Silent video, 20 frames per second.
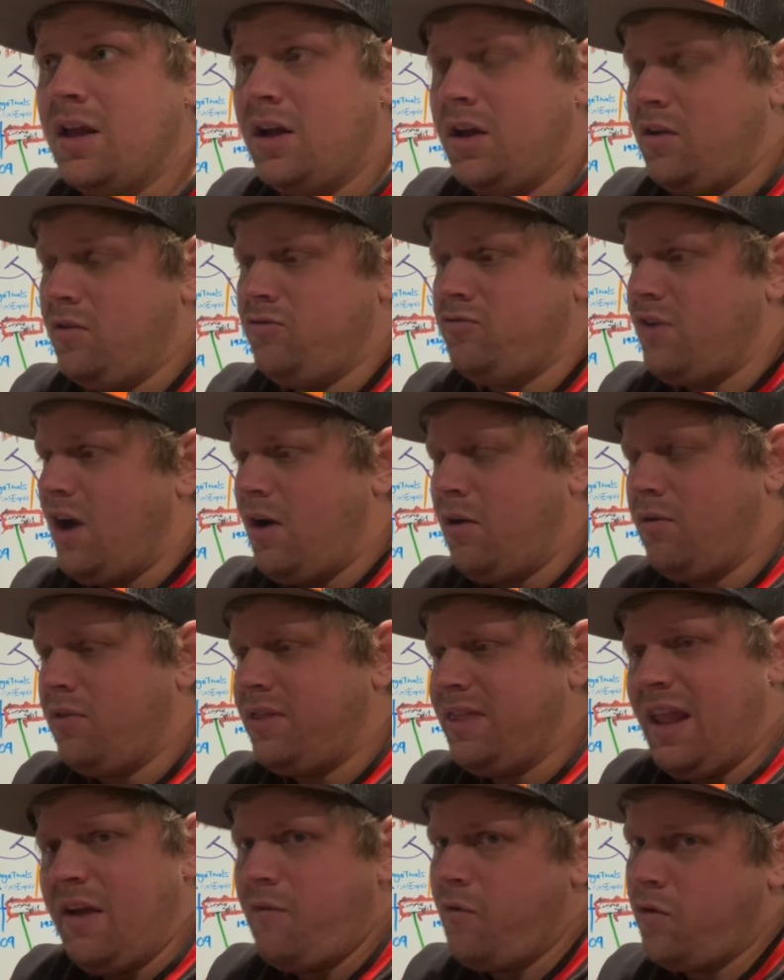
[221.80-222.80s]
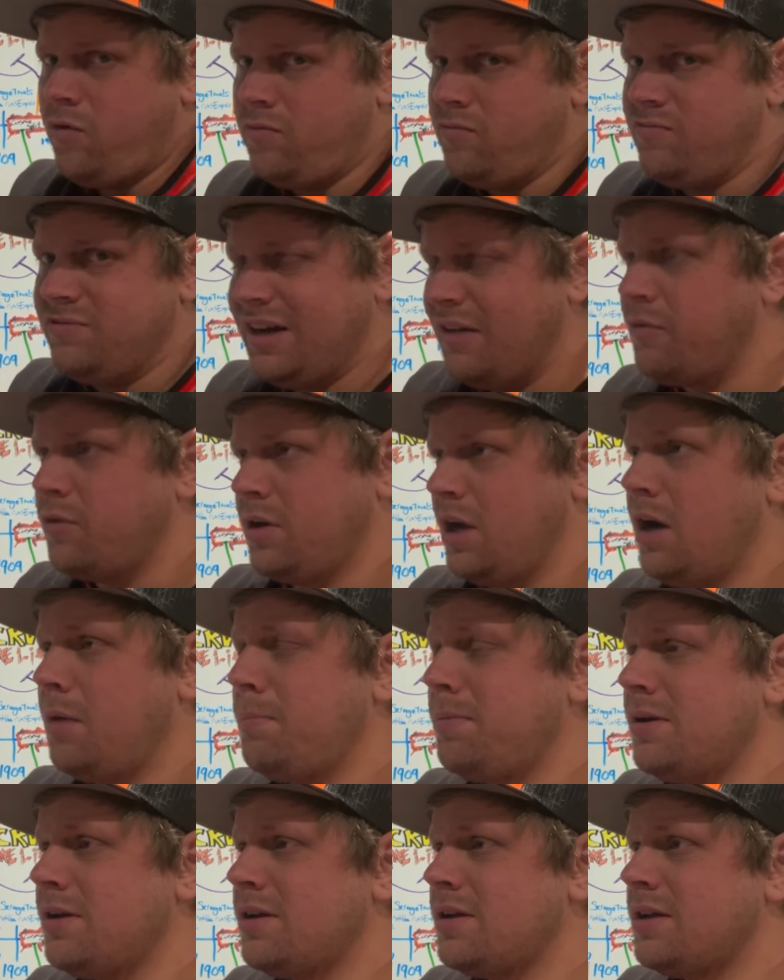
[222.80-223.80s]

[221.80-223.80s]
and Growlithe never leveled up.